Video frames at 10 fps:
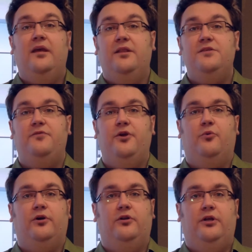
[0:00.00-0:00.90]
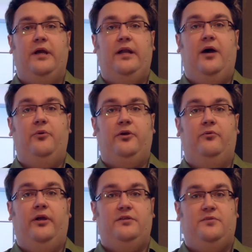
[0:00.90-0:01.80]
In this video, we're going to look at how we can
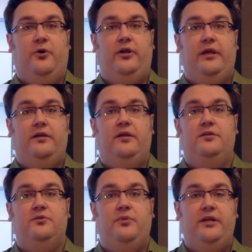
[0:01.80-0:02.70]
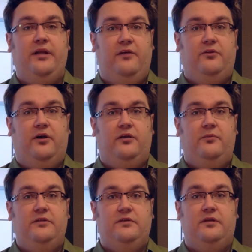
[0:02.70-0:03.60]
write Smart Ink into PDF
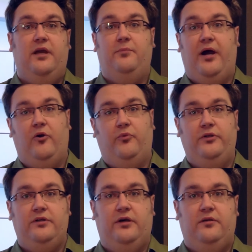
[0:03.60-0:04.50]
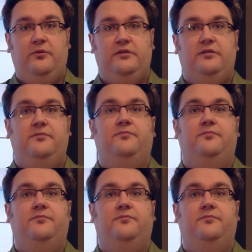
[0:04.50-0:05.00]
documents and PowerPoint documents.